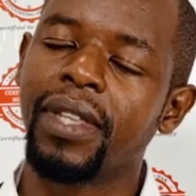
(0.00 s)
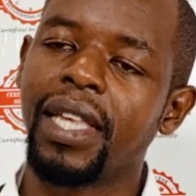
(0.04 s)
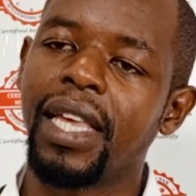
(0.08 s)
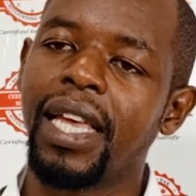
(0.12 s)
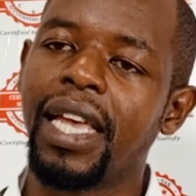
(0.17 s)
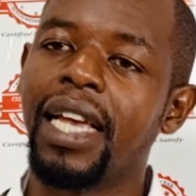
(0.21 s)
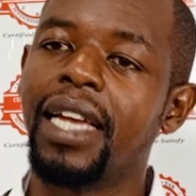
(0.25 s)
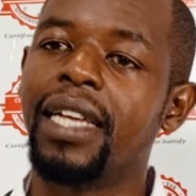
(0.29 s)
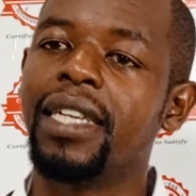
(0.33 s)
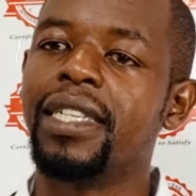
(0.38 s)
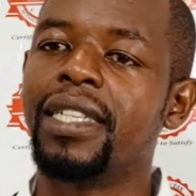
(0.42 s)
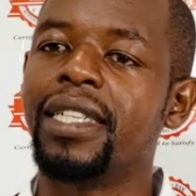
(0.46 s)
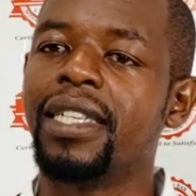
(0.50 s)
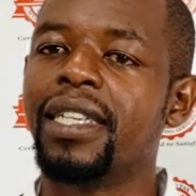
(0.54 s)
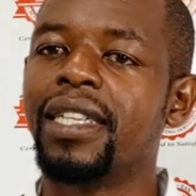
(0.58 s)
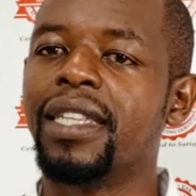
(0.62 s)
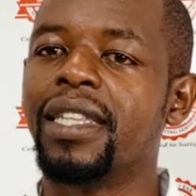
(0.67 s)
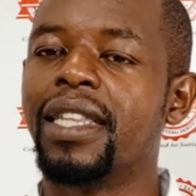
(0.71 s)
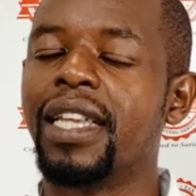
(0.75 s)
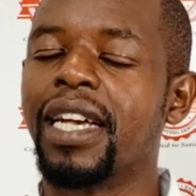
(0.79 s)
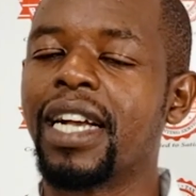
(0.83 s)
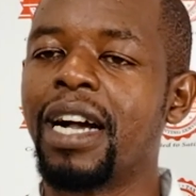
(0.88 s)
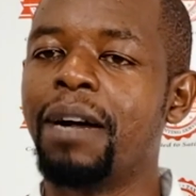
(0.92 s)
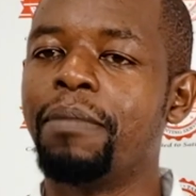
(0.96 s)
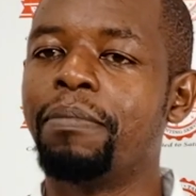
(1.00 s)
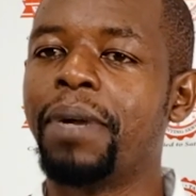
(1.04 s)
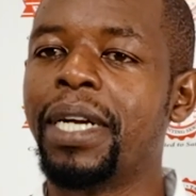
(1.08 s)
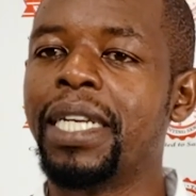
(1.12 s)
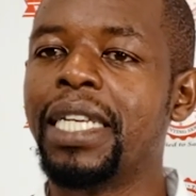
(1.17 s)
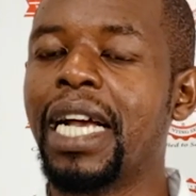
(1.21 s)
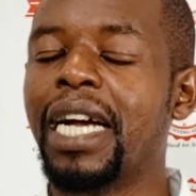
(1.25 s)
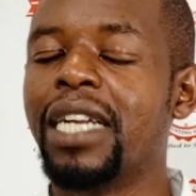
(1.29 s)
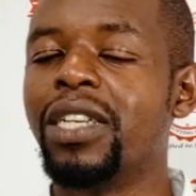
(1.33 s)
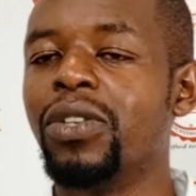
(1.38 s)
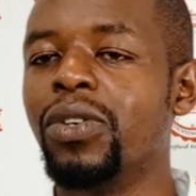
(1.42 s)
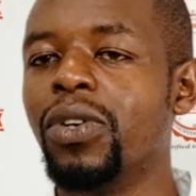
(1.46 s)
And the company
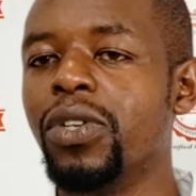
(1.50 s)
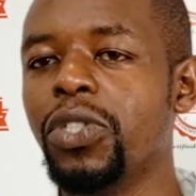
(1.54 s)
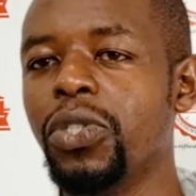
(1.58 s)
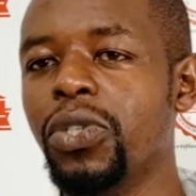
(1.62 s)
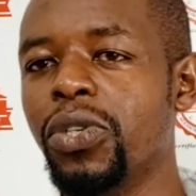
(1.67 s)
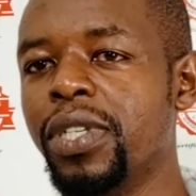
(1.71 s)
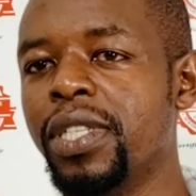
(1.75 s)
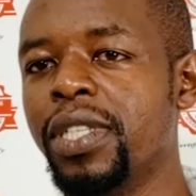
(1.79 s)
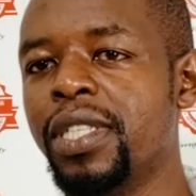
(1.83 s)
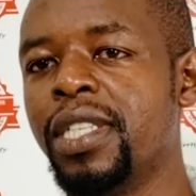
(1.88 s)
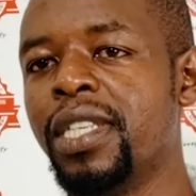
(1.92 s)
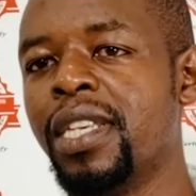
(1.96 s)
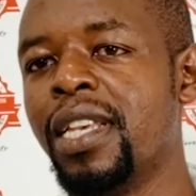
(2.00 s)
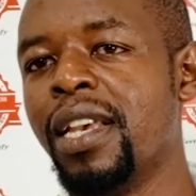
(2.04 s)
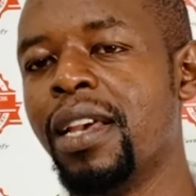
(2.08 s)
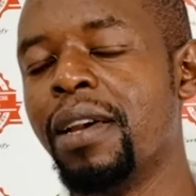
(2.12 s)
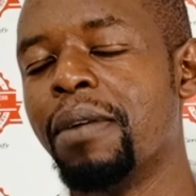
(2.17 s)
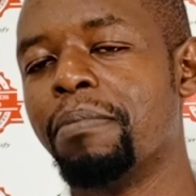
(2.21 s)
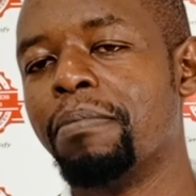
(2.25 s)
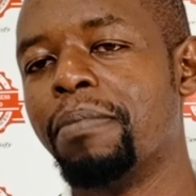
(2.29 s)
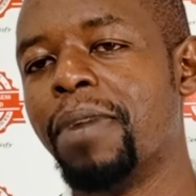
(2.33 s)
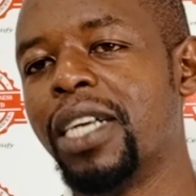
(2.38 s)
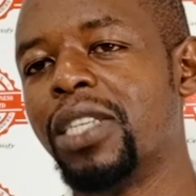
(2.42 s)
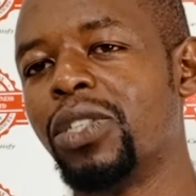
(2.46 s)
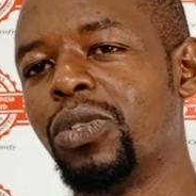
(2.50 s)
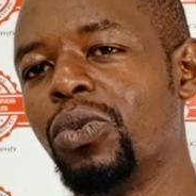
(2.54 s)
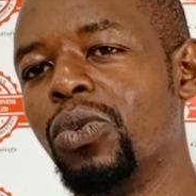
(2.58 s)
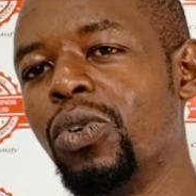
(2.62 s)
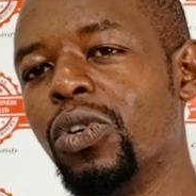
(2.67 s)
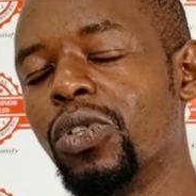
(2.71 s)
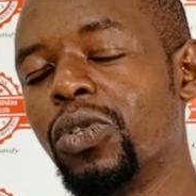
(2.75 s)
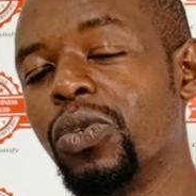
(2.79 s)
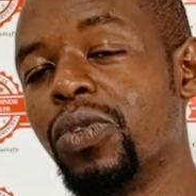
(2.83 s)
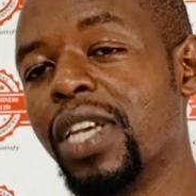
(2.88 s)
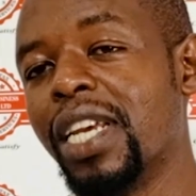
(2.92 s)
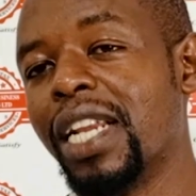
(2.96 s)
had no choice but to go
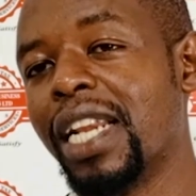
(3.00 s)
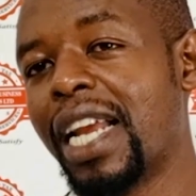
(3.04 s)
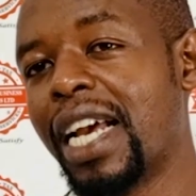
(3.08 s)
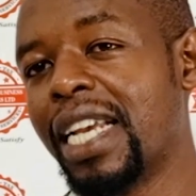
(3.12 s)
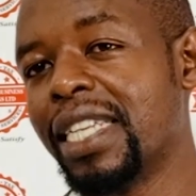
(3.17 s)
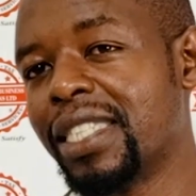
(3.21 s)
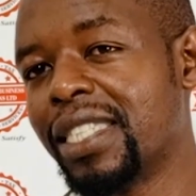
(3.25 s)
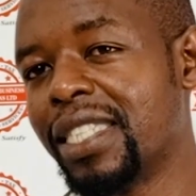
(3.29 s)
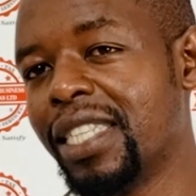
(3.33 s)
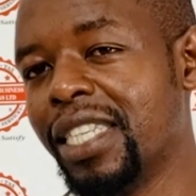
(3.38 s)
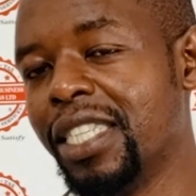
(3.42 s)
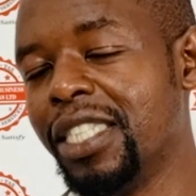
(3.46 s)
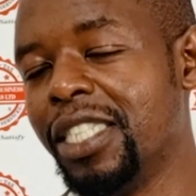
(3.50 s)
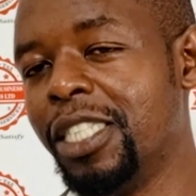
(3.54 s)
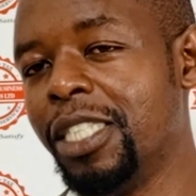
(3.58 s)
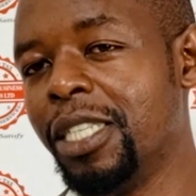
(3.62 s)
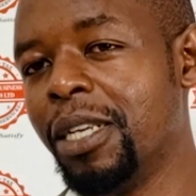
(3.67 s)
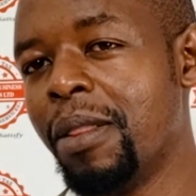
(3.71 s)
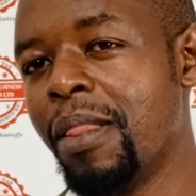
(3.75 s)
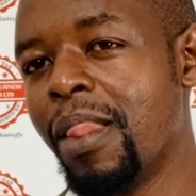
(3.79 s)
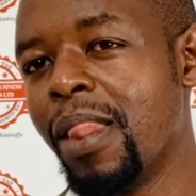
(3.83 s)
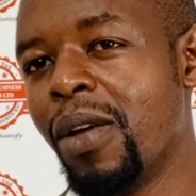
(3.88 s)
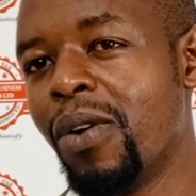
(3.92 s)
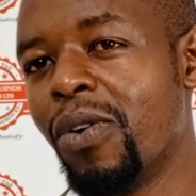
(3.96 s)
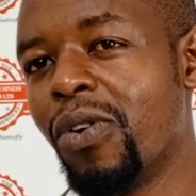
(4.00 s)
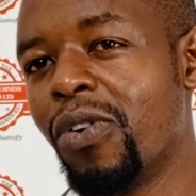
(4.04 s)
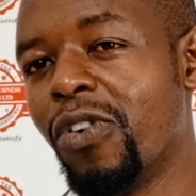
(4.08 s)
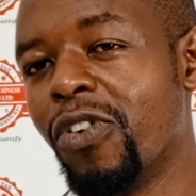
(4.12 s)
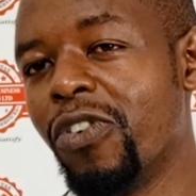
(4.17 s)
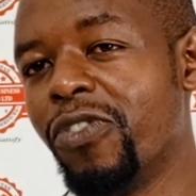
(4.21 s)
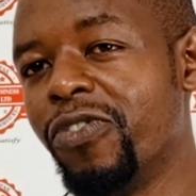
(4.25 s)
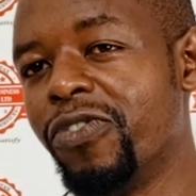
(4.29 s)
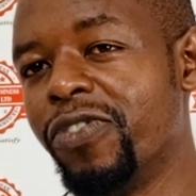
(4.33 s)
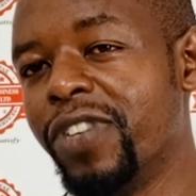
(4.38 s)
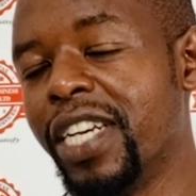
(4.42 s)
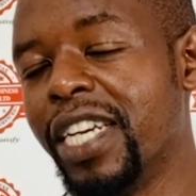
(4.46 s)
to the last stage
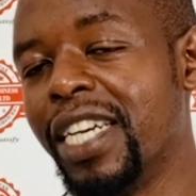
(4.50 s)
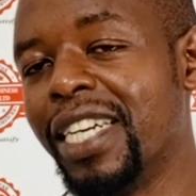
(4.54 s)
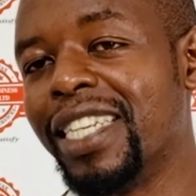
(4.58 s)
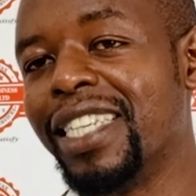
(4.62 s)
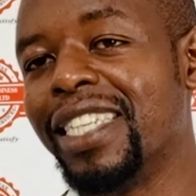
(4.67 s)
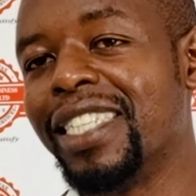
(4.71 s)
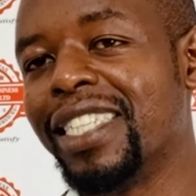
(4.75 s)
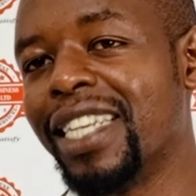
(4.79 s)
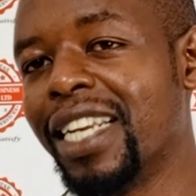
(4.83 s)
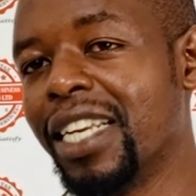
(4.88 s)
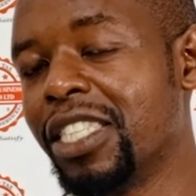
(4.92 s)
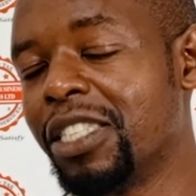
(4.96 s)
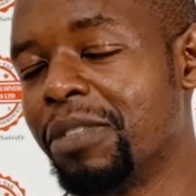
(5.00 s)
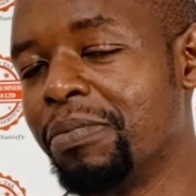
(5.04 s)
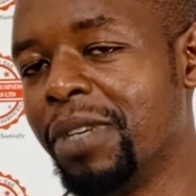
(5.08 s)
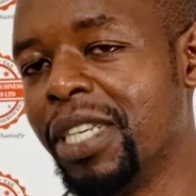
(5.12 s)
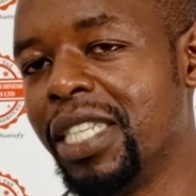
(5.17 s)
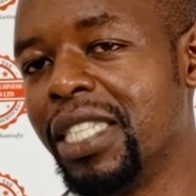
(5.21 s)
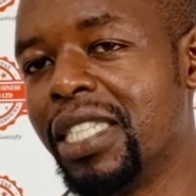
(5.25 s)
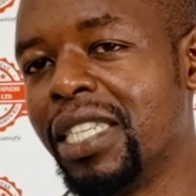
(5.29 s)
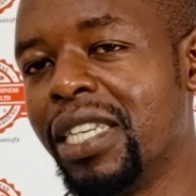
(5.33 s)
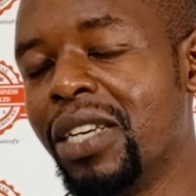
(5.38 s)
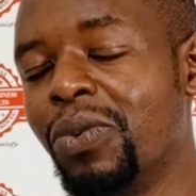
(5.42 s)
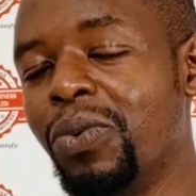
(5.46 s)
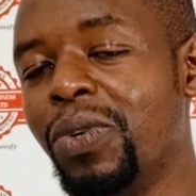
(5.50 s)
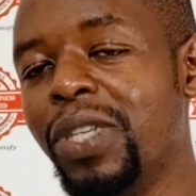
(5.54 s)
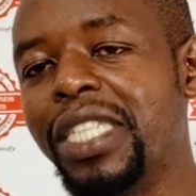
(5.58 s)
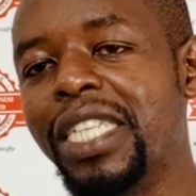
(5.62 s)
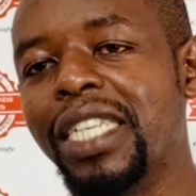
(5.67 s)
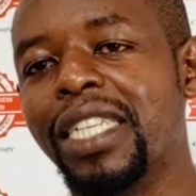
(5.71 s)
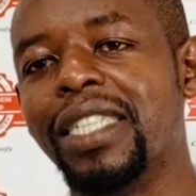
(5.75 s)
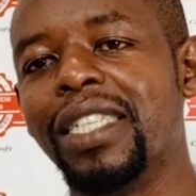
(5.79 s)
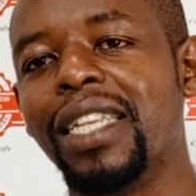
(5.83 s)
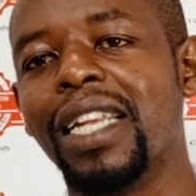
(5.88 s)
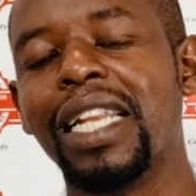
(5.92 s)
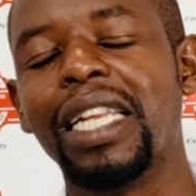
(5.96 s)
of retrenchment, which
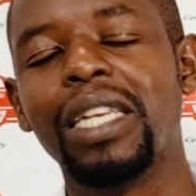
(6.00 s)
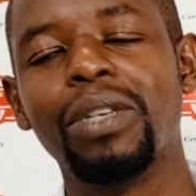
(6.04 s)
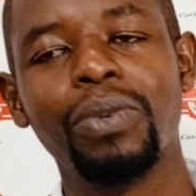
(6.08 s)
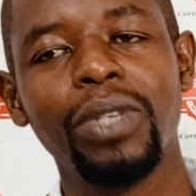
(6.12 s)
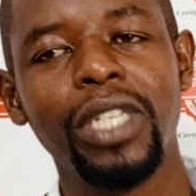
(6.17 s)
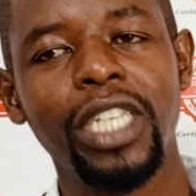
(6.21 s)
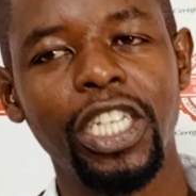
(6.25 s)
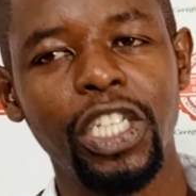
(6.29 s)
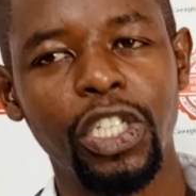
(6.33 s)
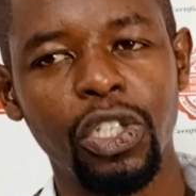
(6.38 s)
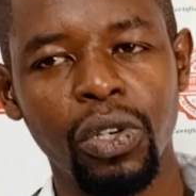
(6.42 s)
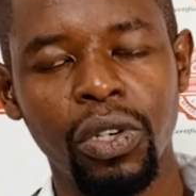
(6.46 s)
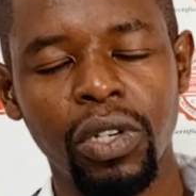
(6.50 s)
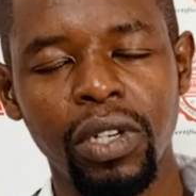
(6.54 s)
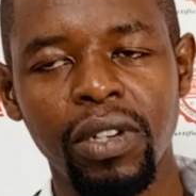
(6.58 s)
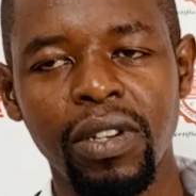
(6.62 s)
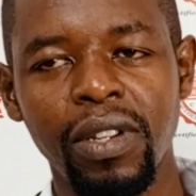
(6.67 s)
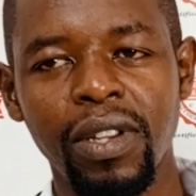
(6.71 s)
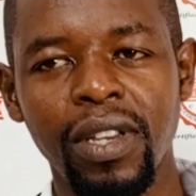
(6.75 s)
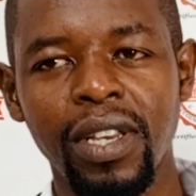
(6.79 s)
is liquidation.